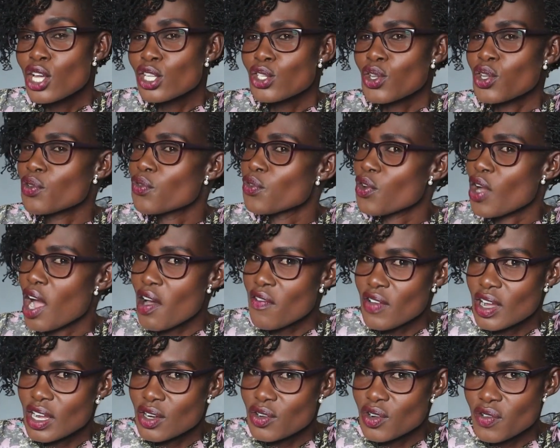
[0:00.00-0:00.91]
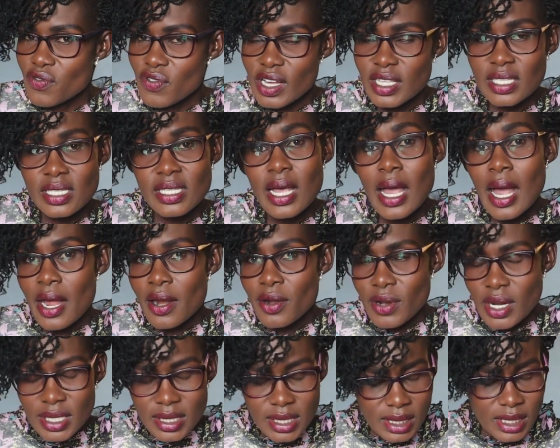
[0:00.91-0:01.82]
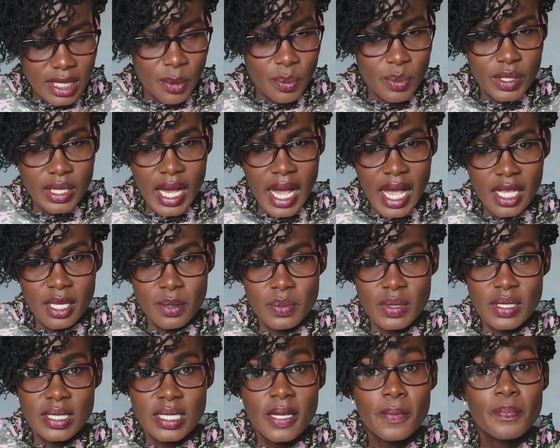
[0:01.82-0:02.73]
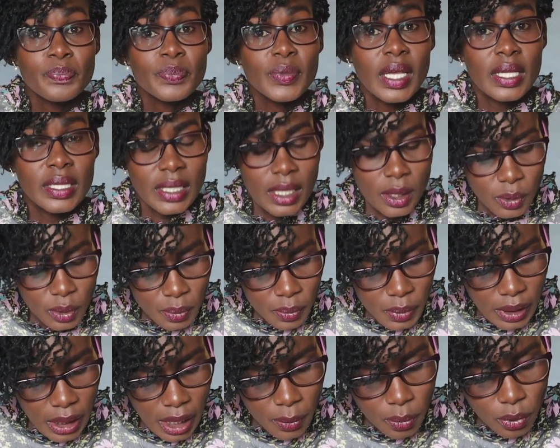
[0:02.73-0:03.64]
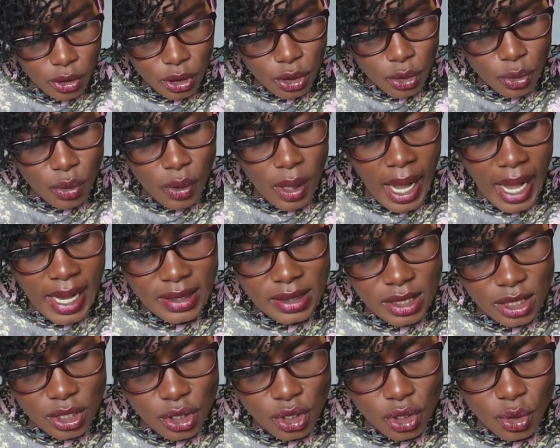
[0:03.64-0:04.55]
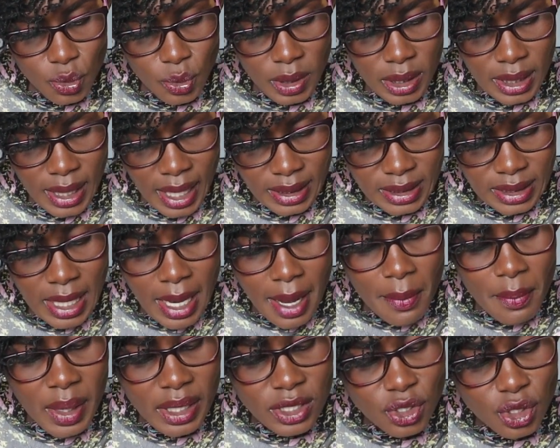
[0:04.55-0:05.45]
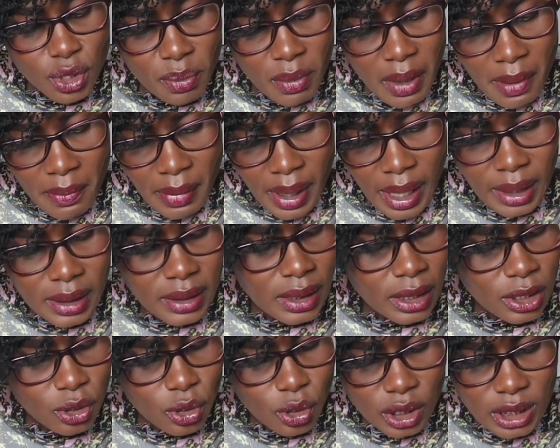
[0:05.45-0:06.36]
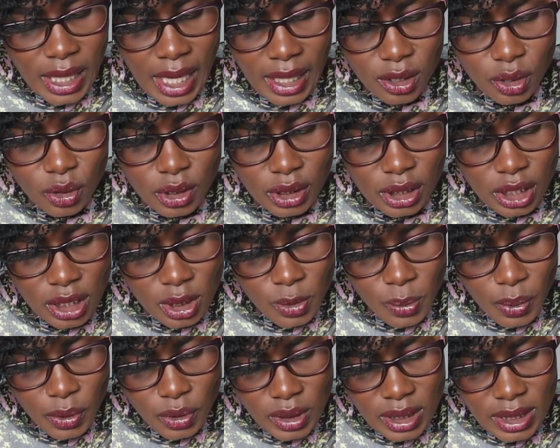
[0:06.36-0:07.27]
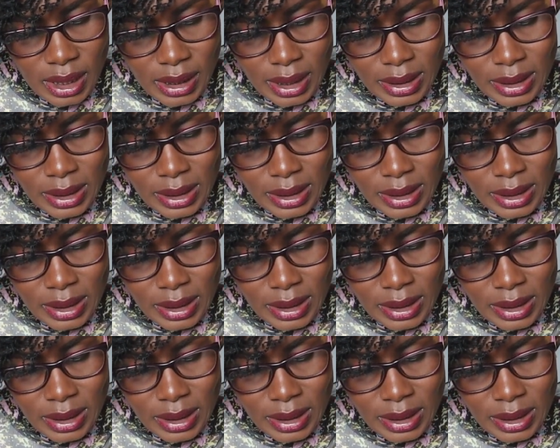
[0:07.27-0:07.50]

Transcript: So if you have a grievance, raise it up with IEBC. They will be able to assist you with that. But remember, they don't handle disputes that